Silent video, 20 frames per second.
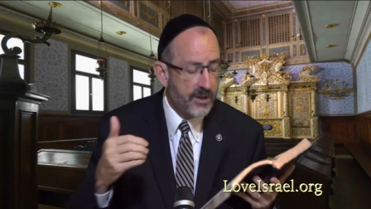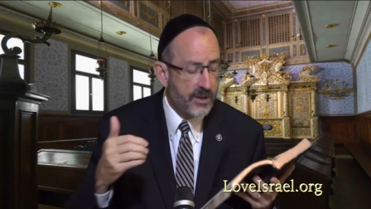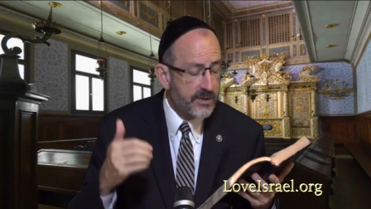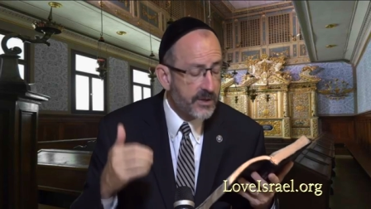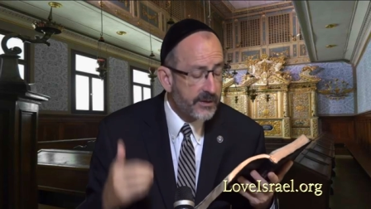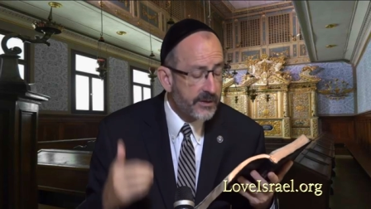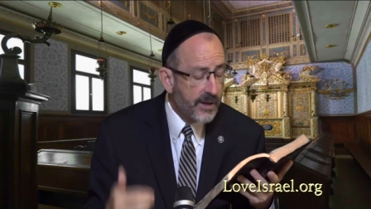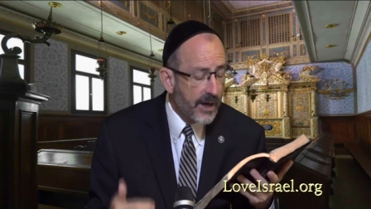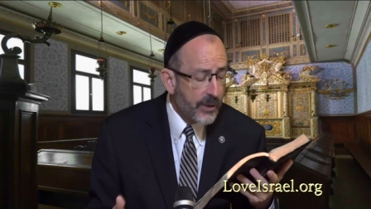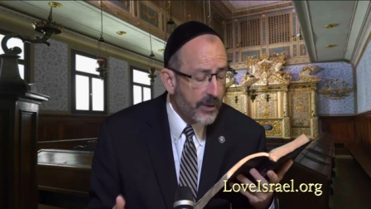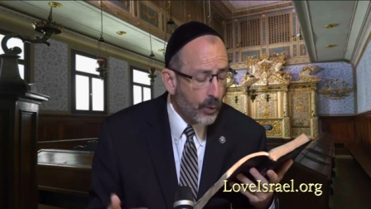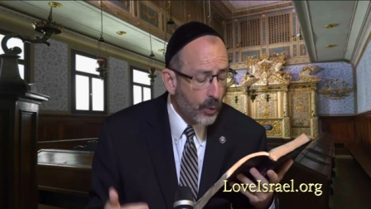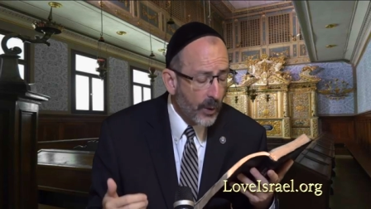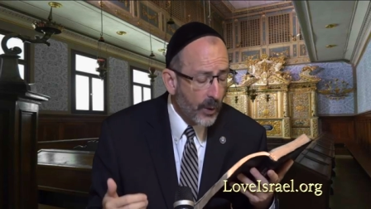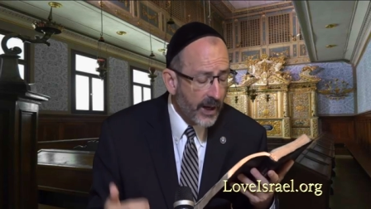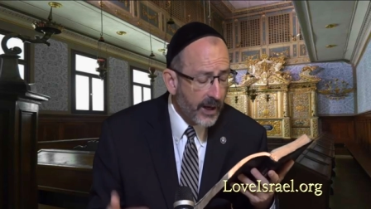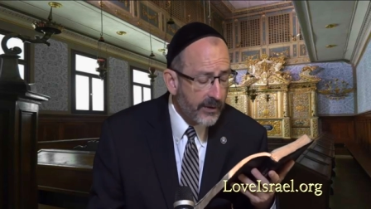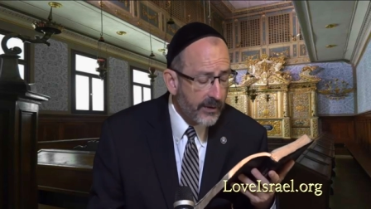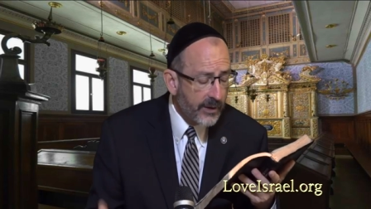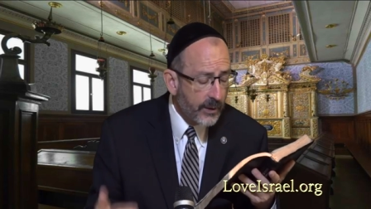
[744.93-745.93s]
is another
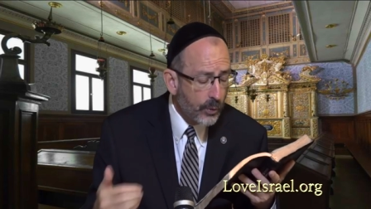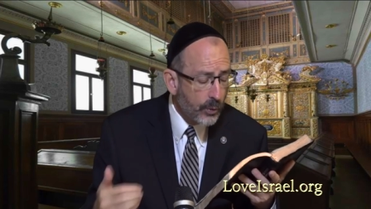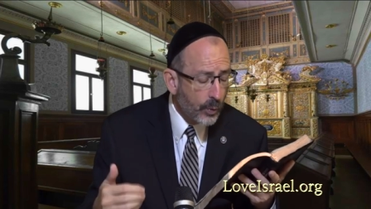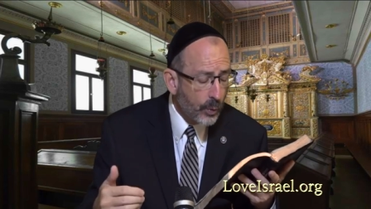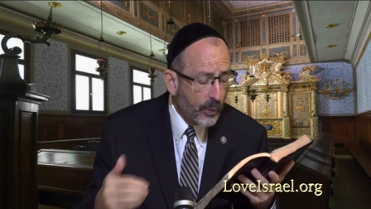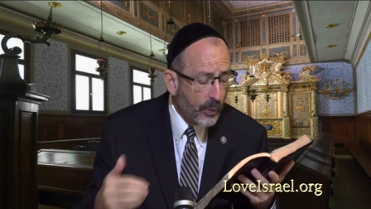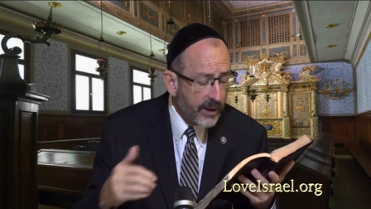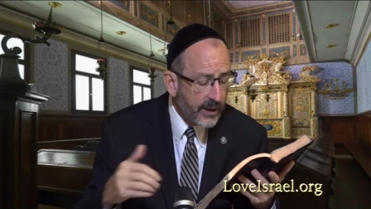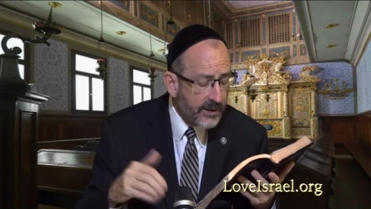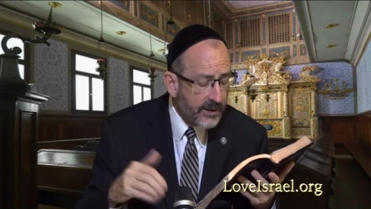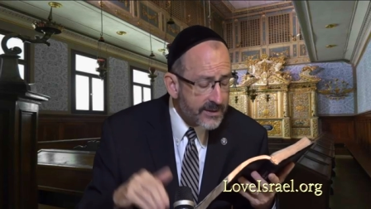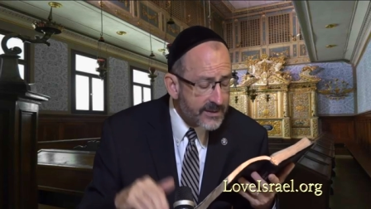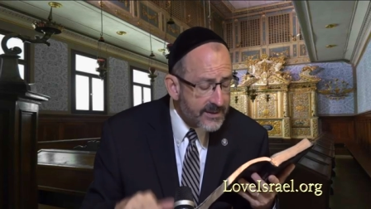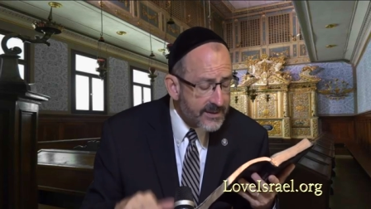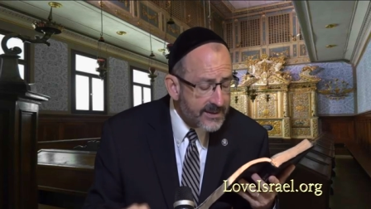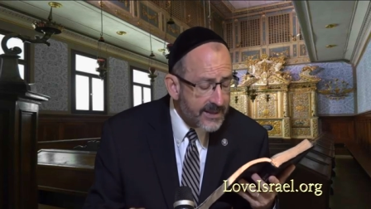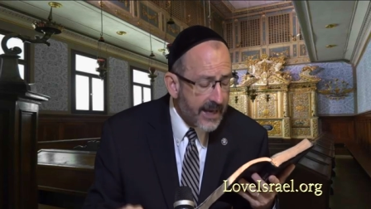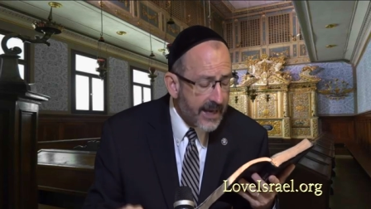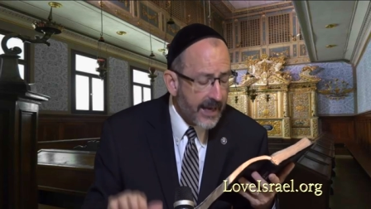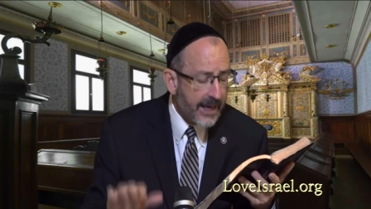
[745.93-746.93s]
way that we can
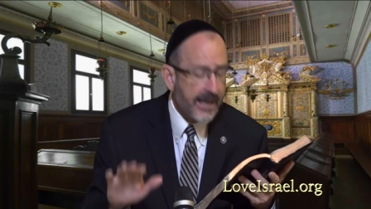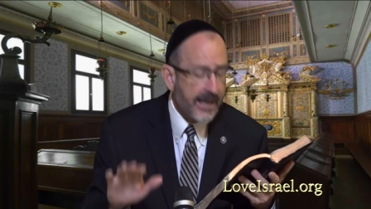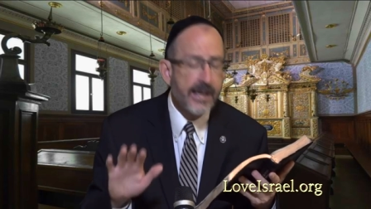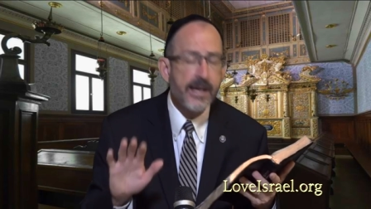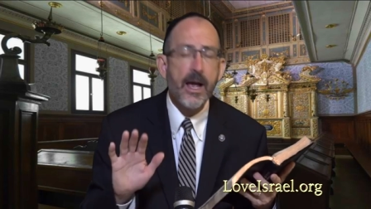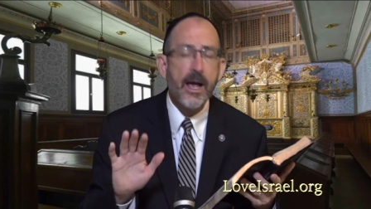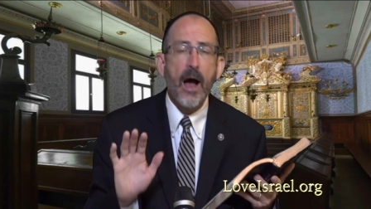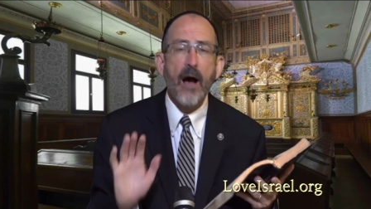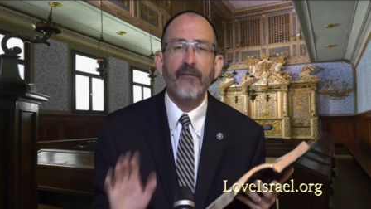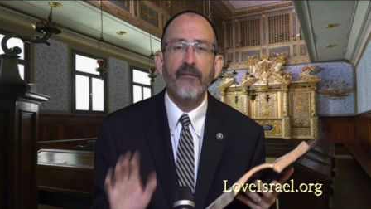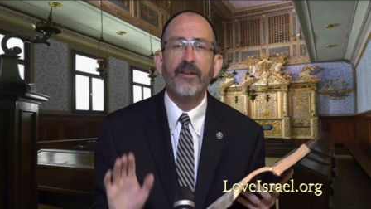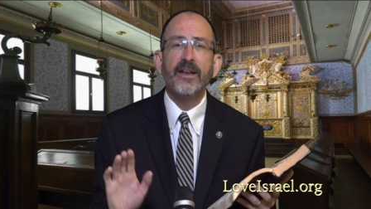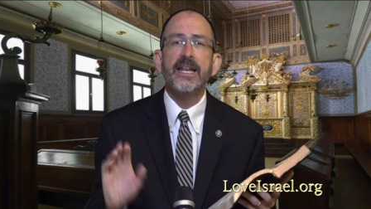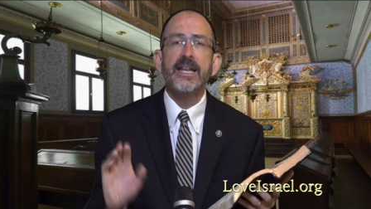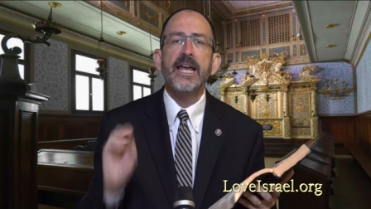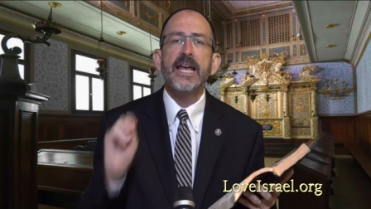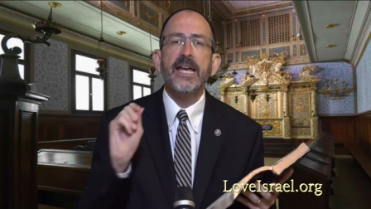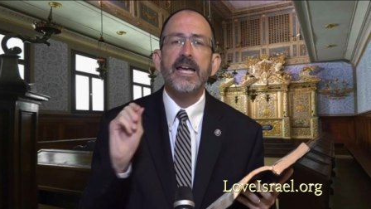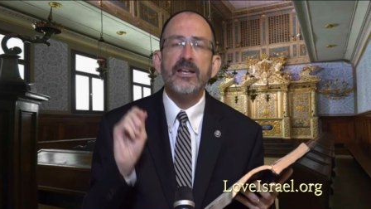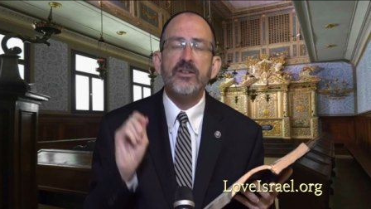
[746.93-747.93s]
say of
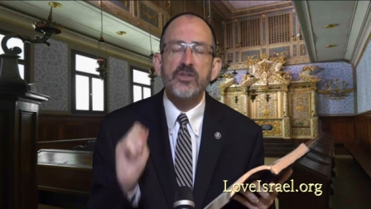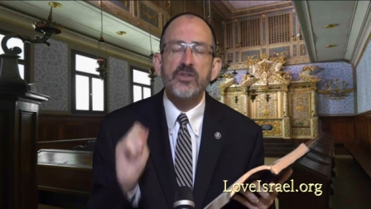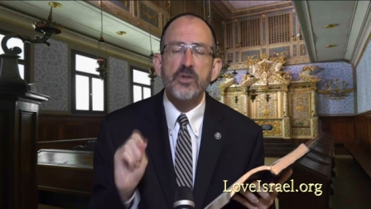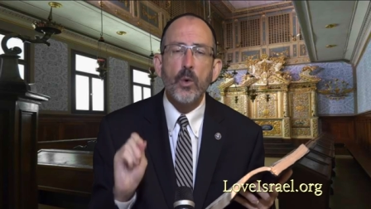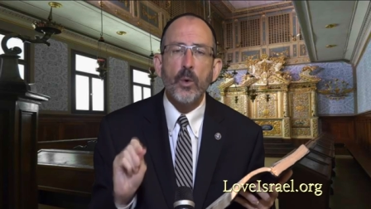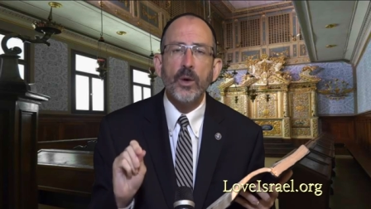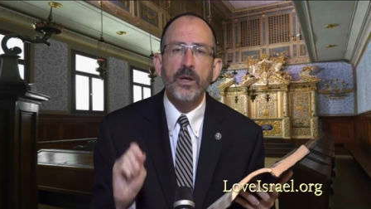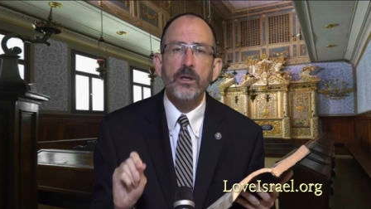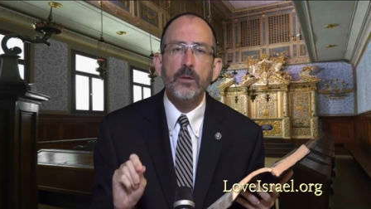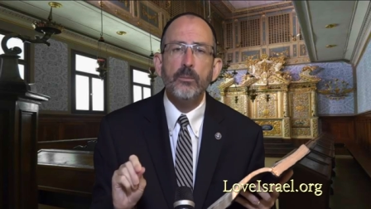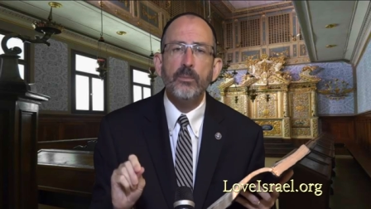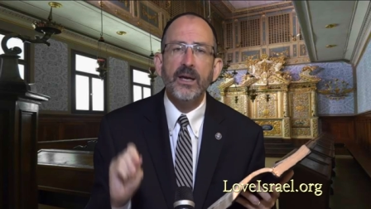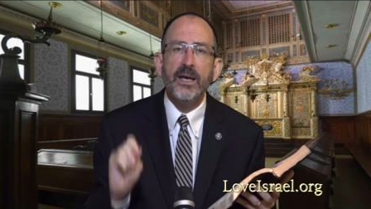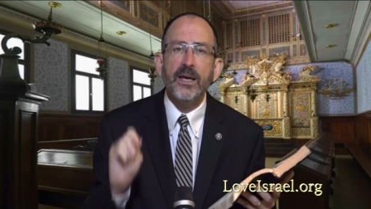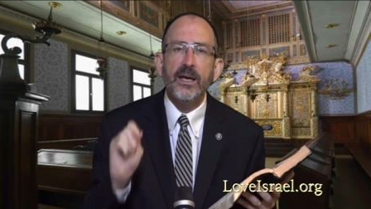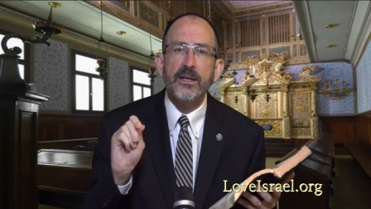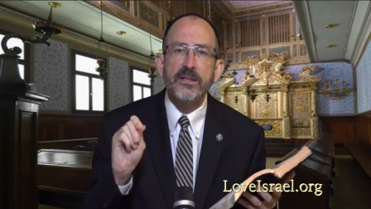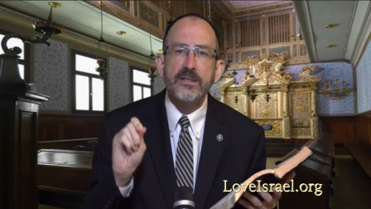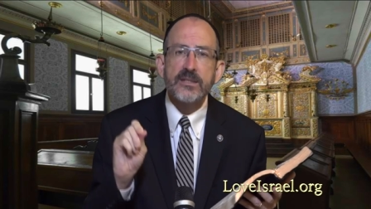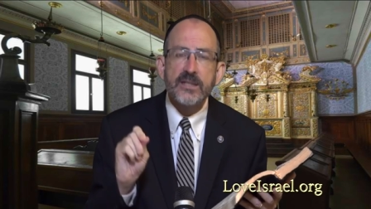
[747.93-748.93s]
it, he's going to
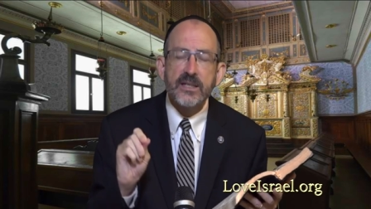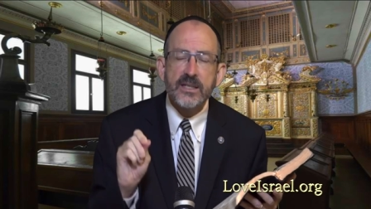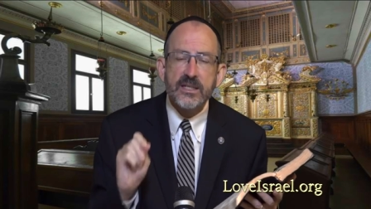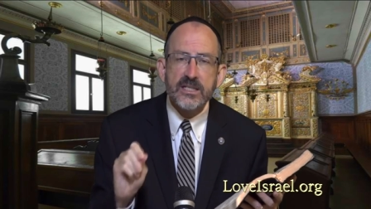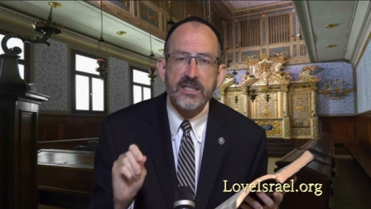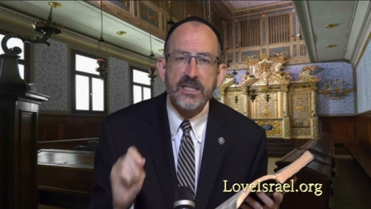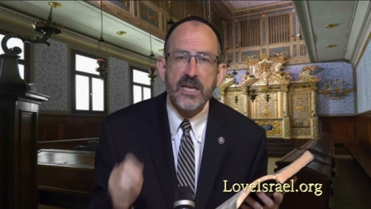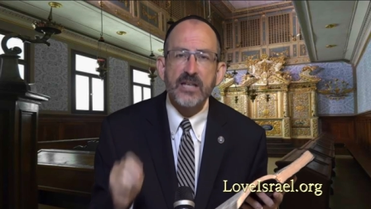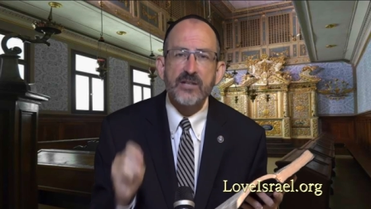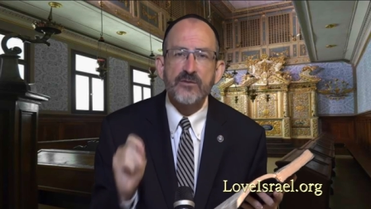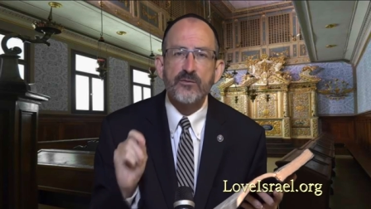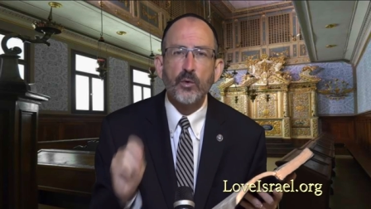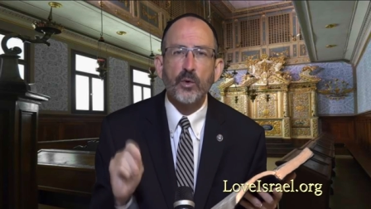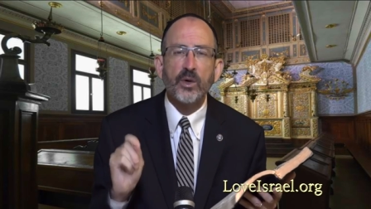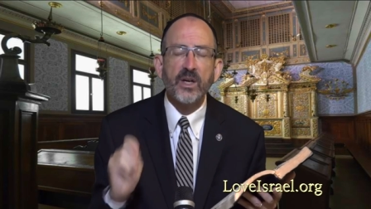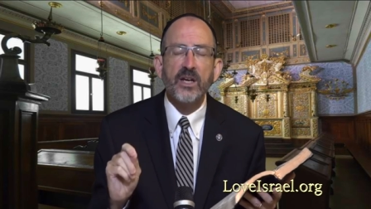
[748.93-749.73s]
be successful.